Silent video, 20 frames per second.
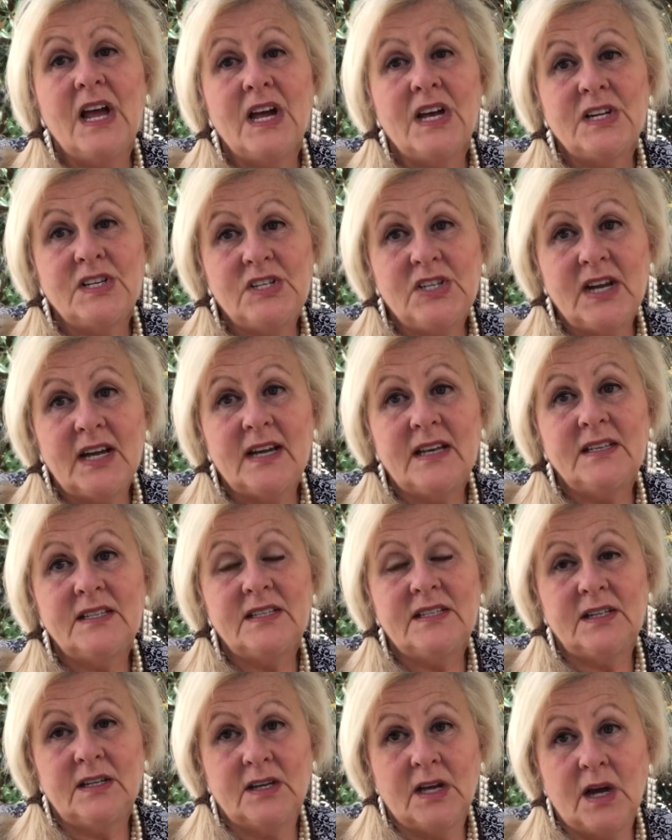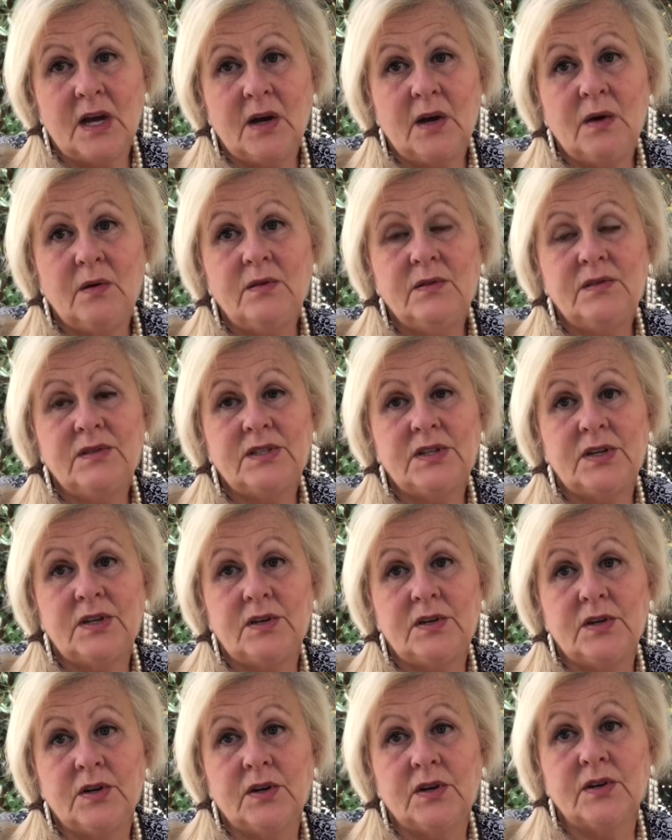just go to
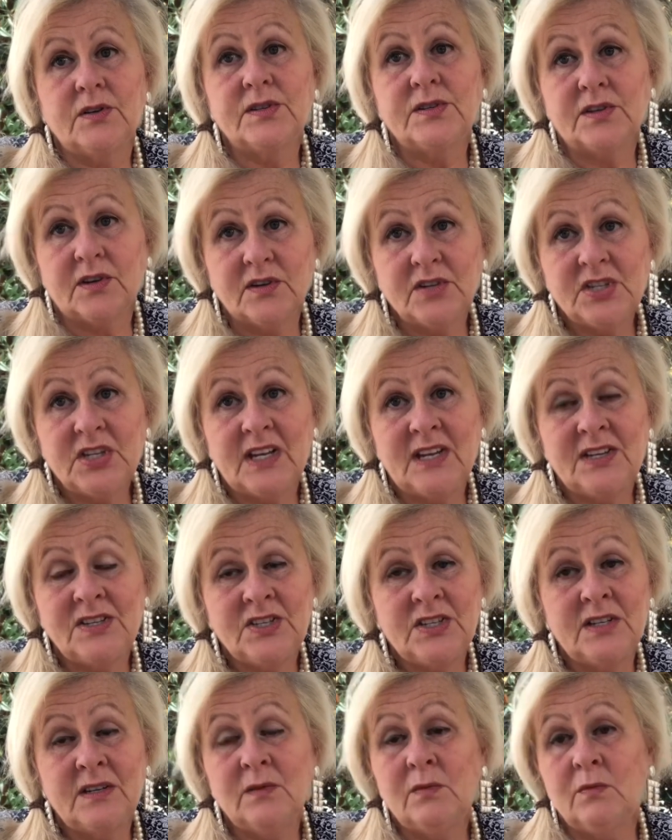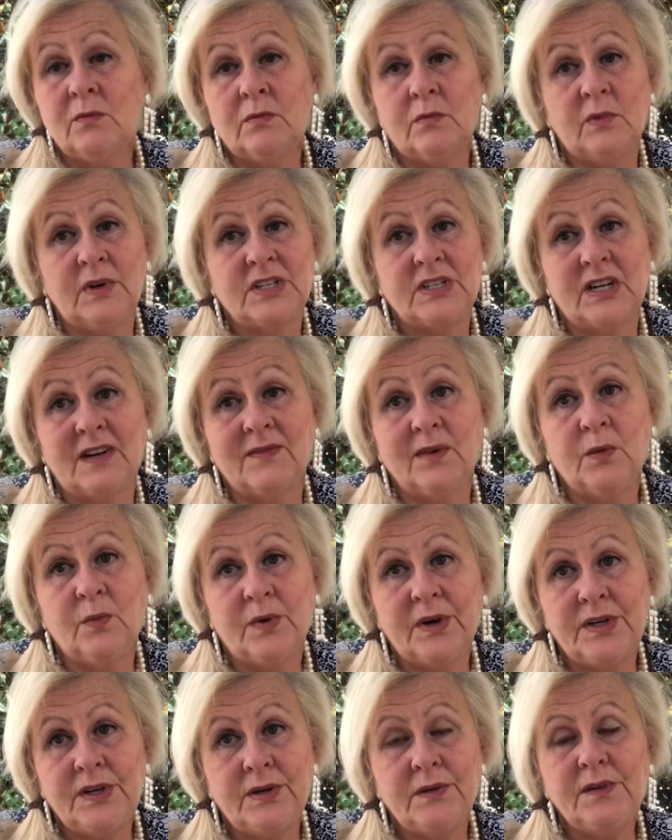your search engine, whichever
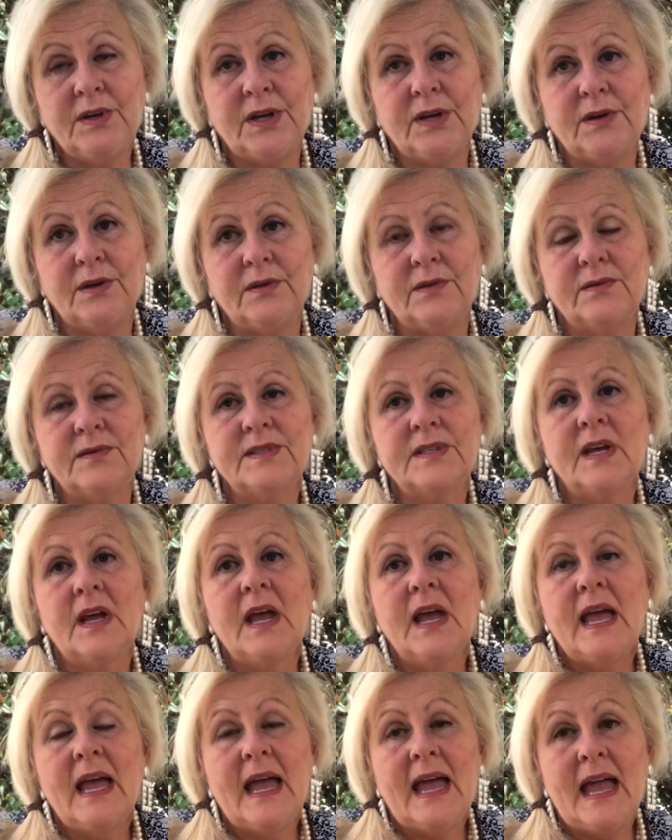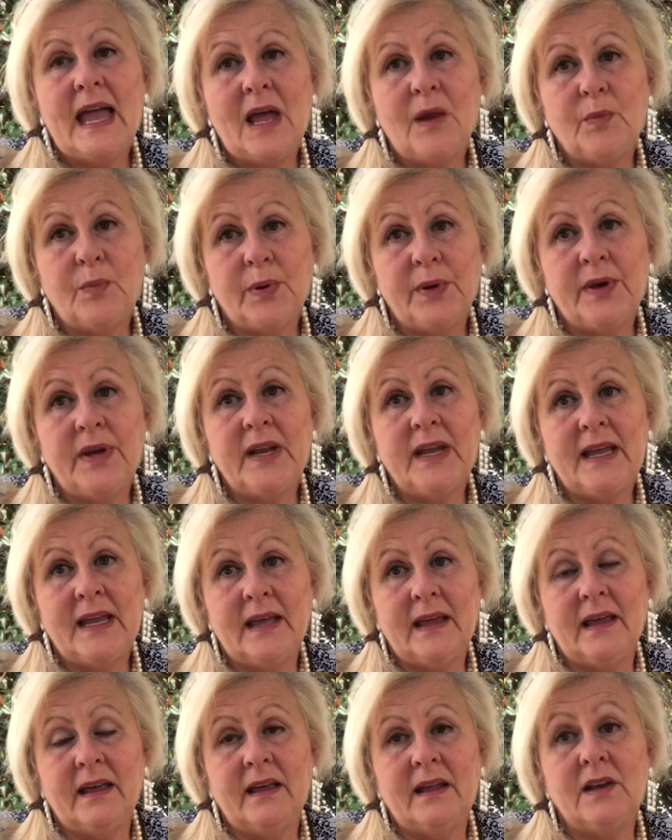one you use, and put
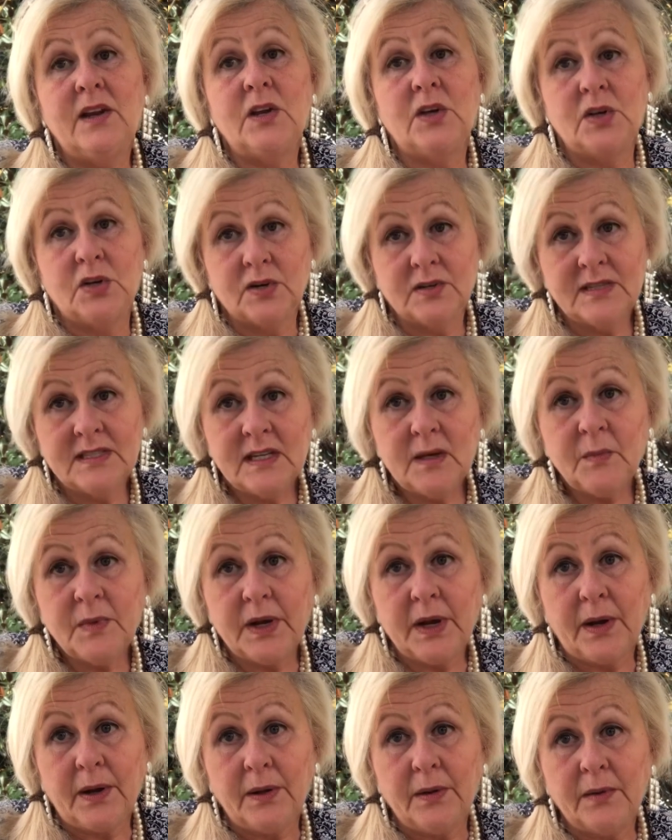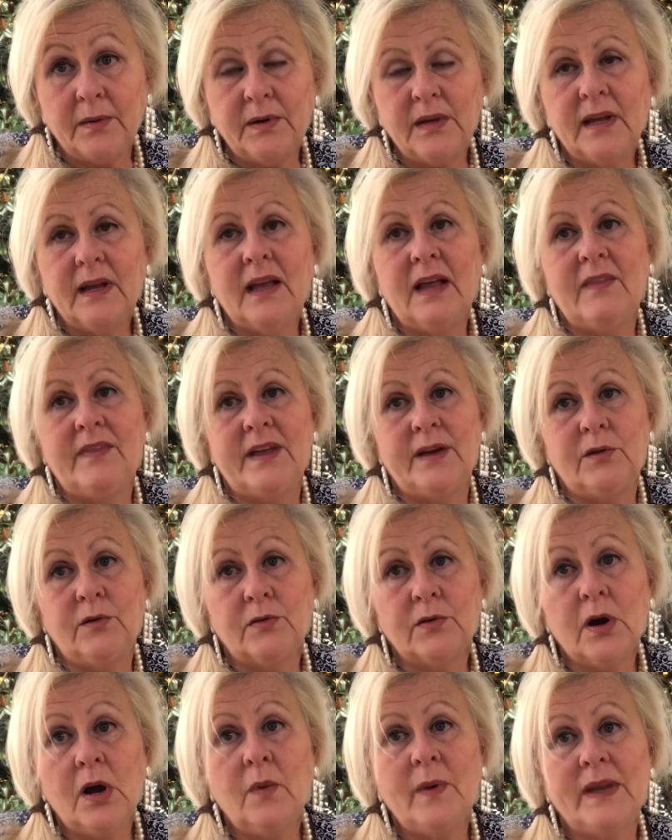in your zip code and then
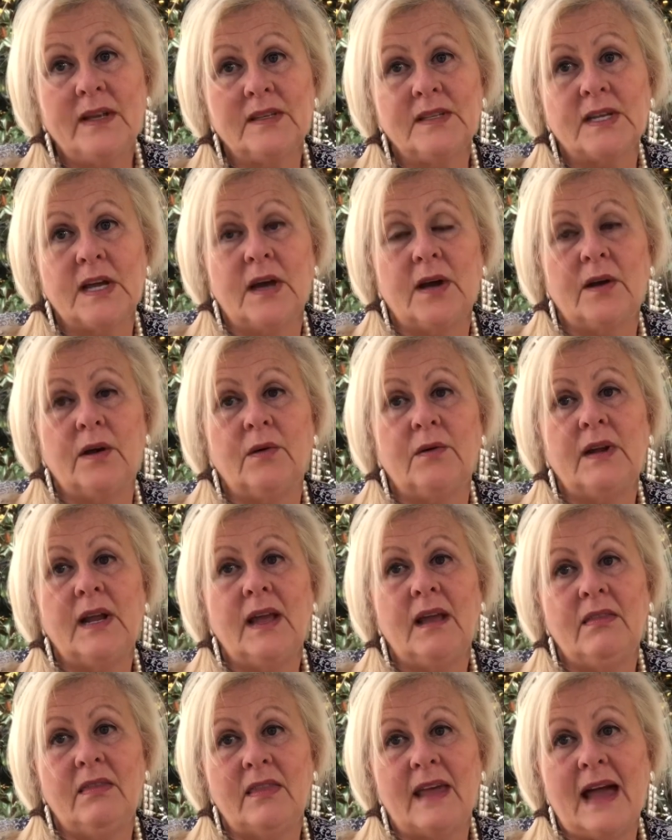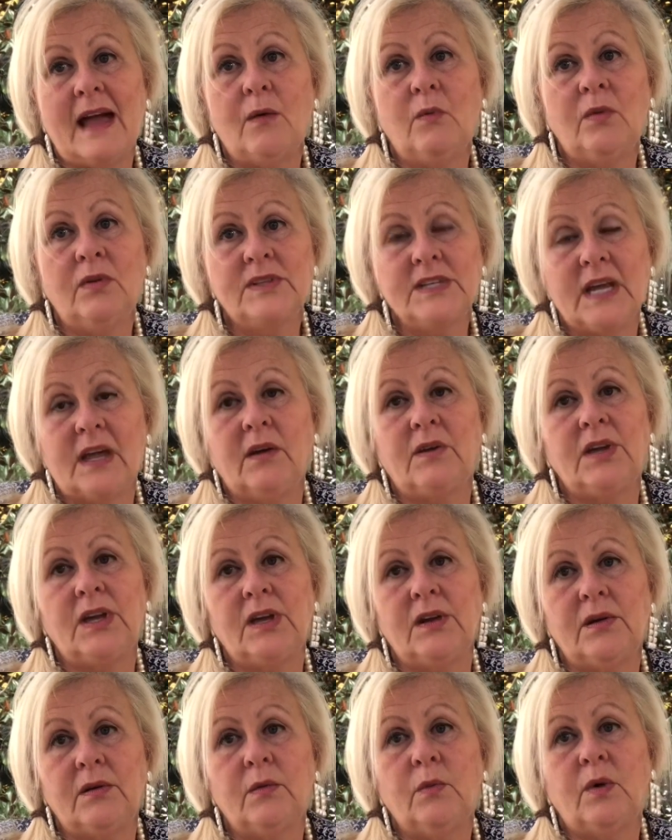growing zone, and that will tell
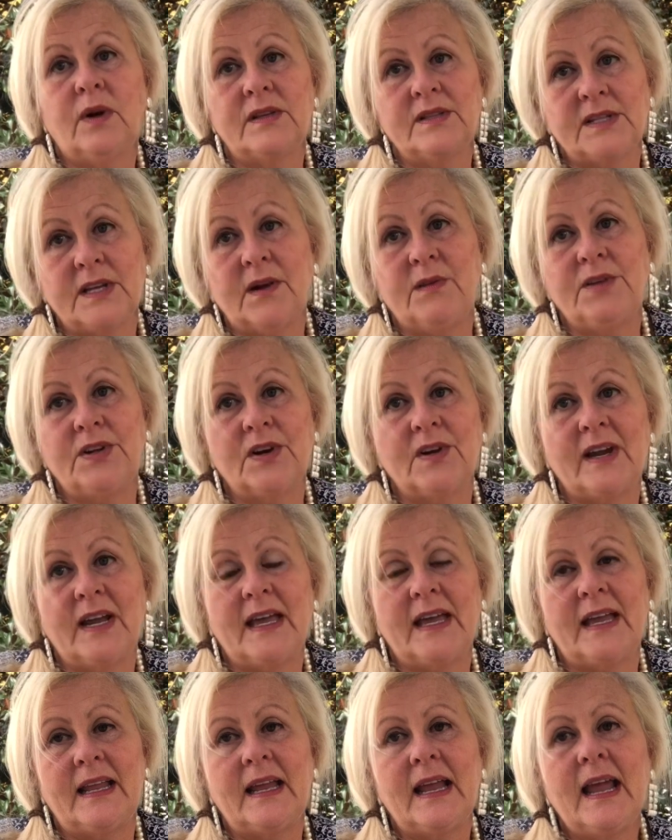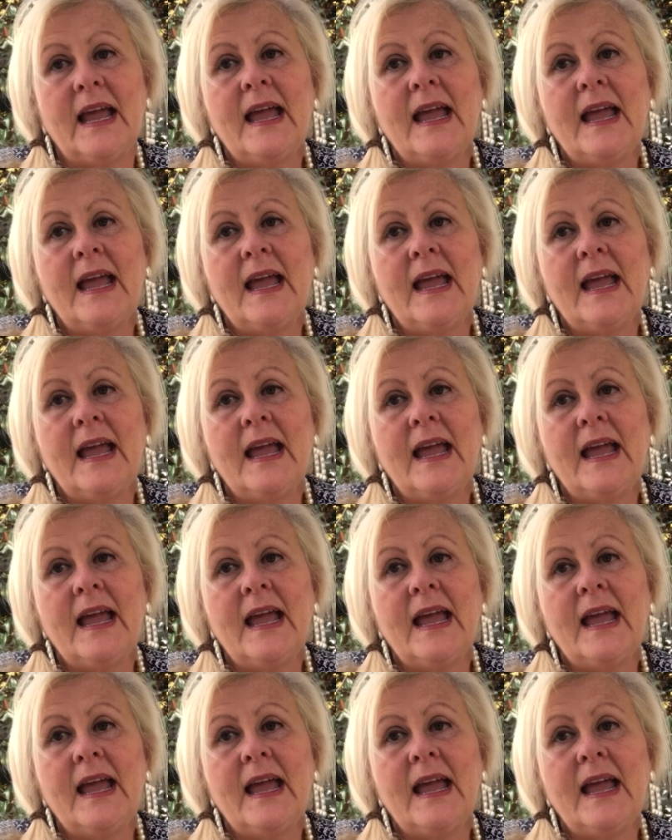you what zone you're in.